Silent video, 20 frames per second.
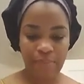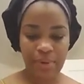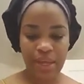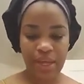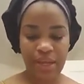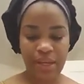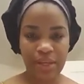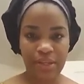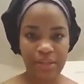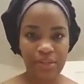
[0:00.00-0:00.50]

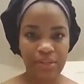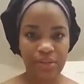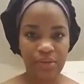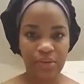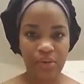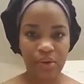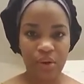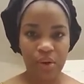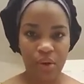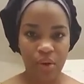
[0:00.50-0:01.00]
cleanser
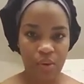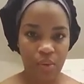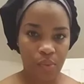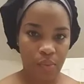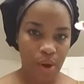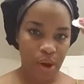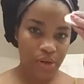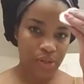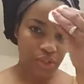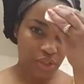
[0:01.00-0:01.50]
all
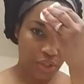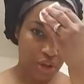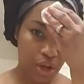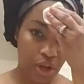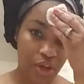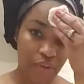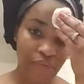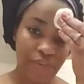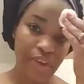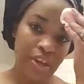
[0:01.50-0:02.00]
washed off.